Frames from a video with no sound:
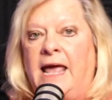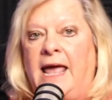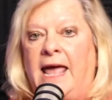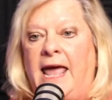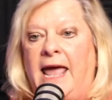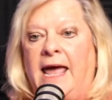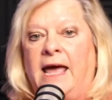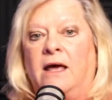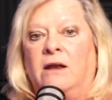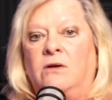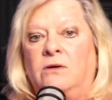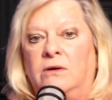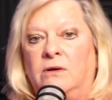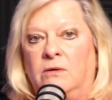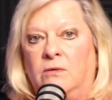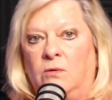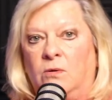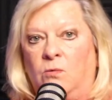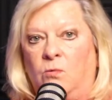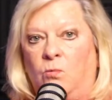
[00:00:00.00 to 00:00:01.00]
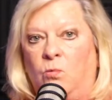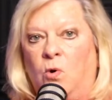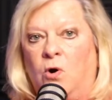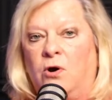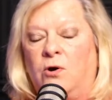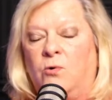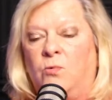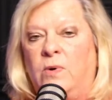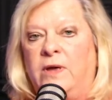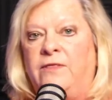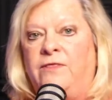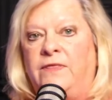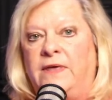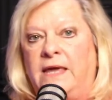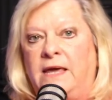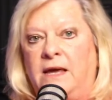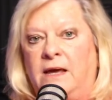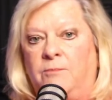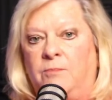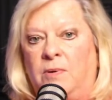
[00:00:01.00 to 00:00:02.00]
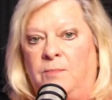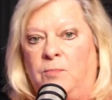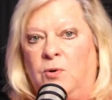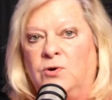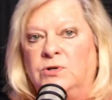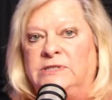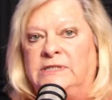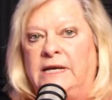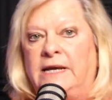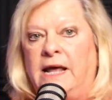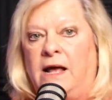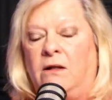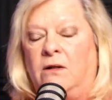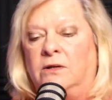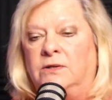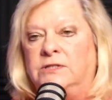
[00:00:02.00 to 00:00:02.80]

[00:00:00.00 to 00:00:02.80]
and work with the personnel